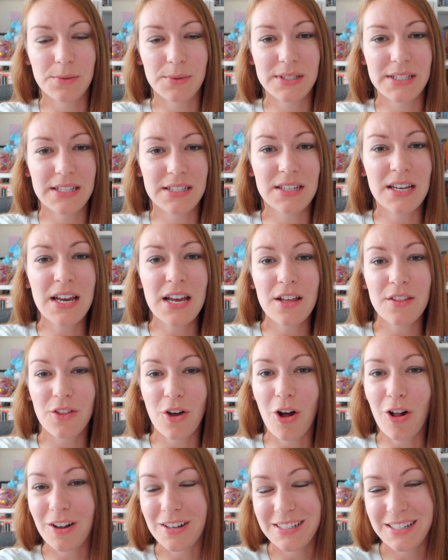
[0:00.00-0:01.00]
We did the
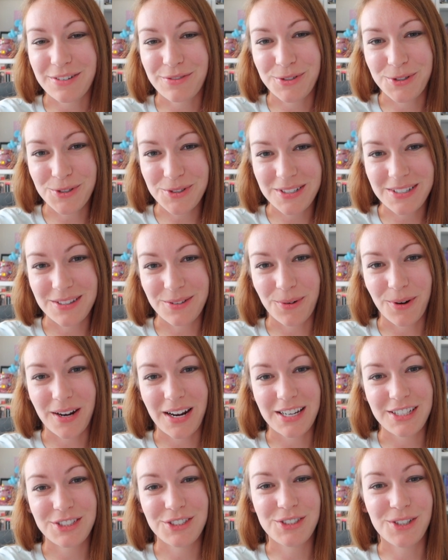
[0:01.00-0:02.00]
holiday route, the one
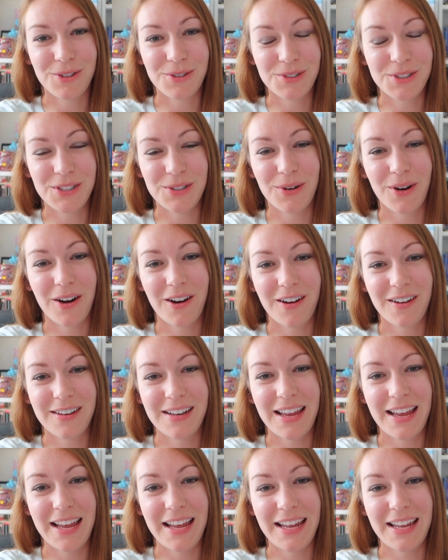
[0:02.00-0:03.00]
I showed you on
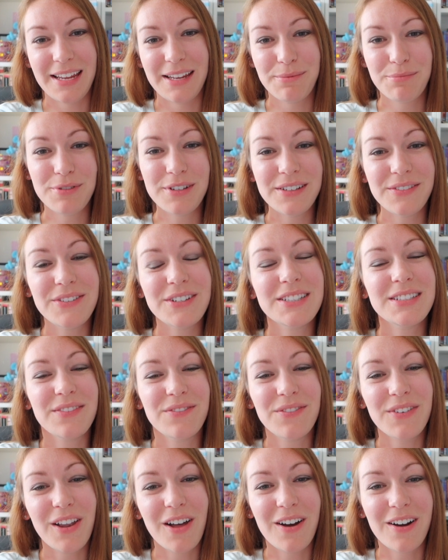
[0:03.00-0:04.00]
a previous
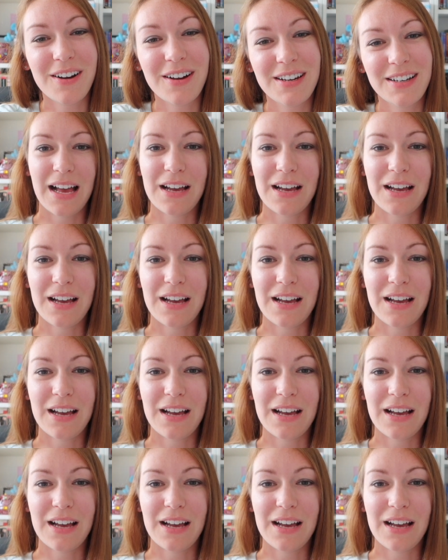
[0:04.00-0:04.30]
vlog.